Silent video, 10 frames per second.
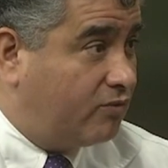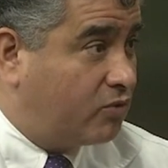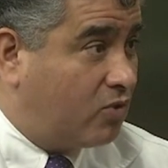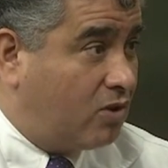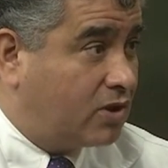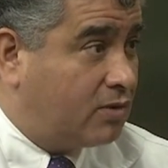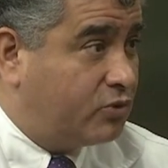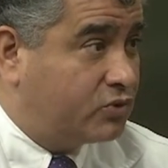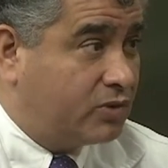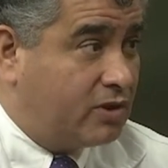for all
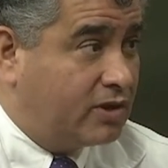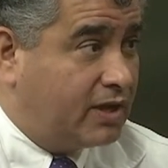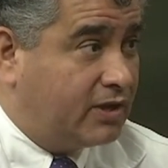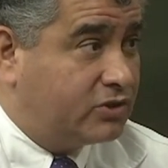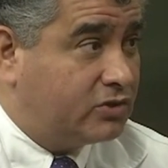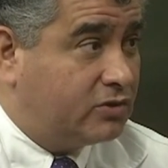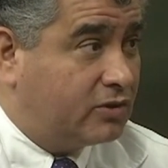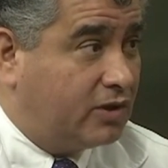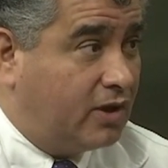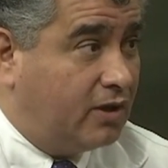comers with lung cancer,
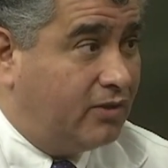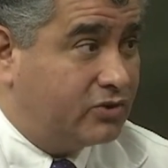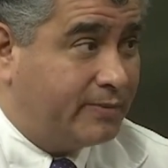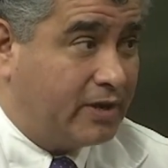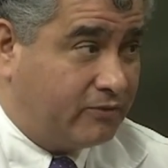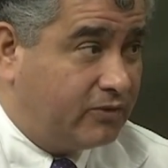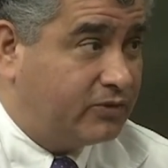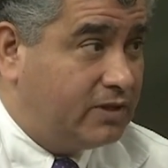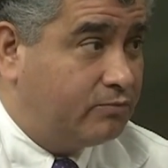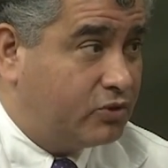uh, there's about a
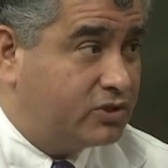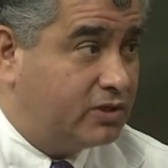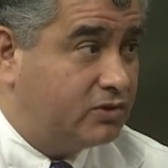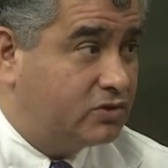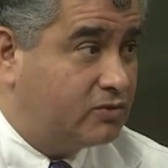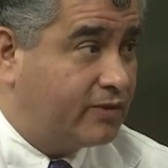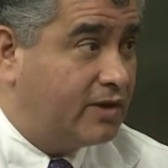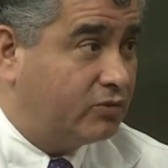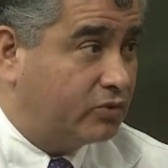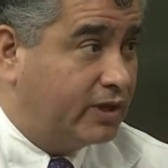15%
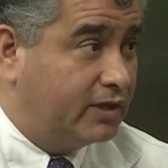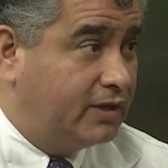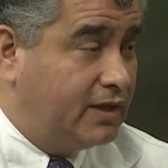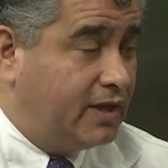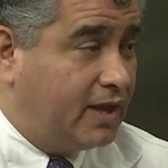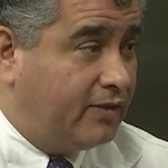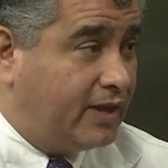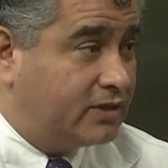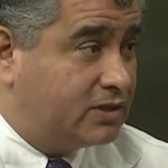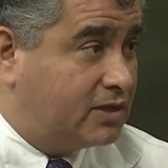survival rate. And
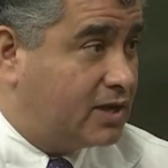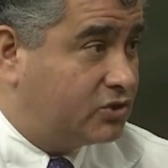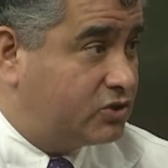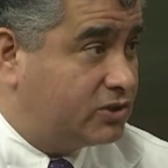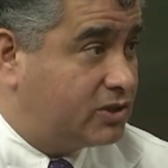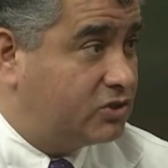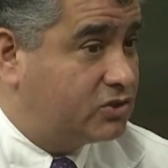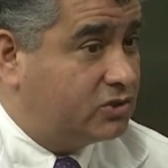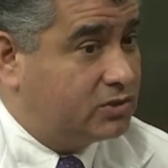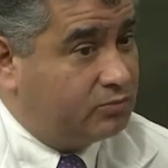that's in
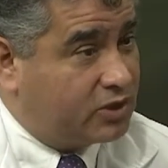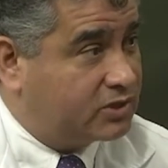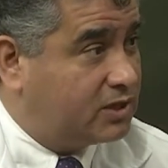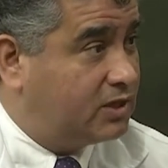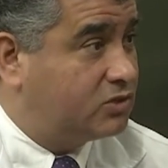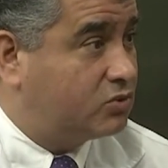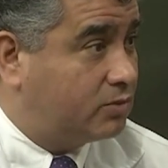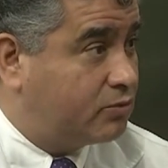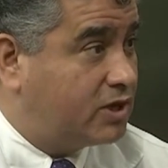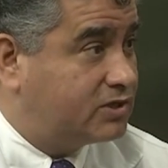contradistinction to breast cancer or
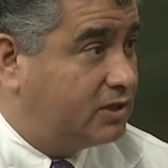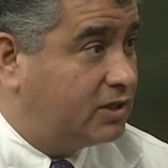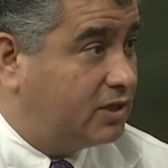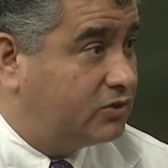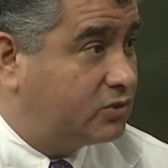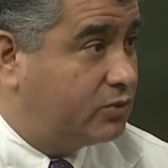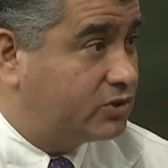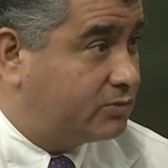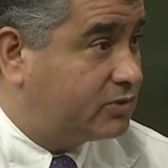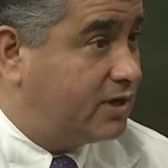prostate cancer, where
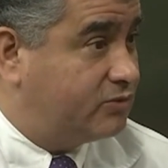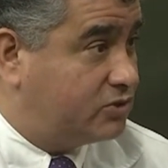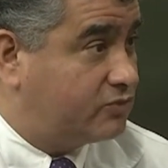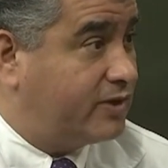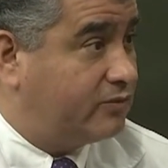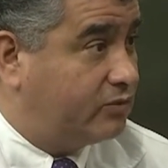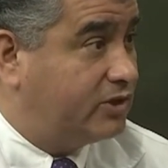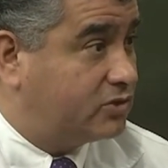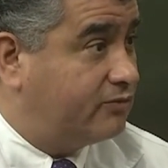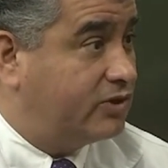sometimes the survival
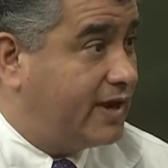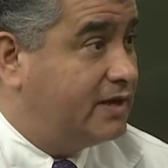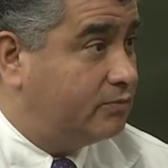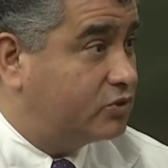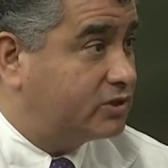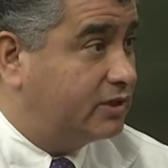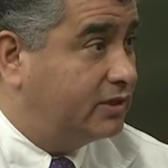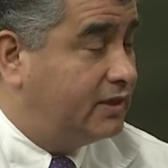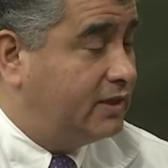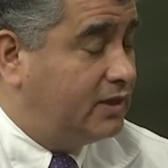rate's over 90%. percent
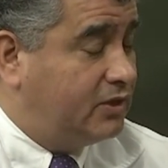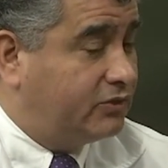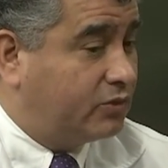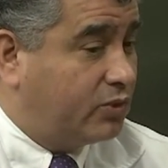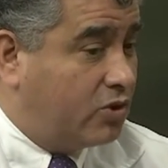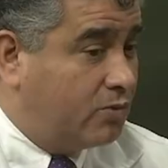mm -hmm. So we're